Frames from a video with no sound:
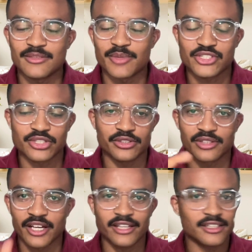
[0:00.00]
make sure you
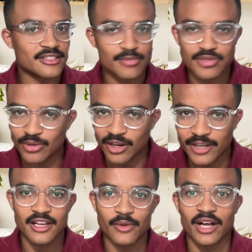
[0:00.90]
like and subscribe.
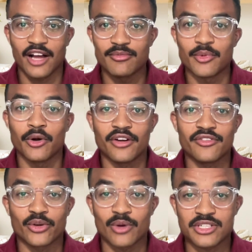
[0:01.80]
We'll have more of
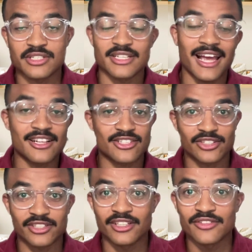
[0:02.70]
your questions
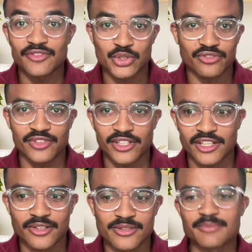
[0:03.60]
answered in the future
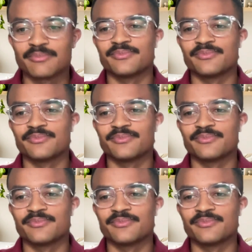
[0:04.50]
videos.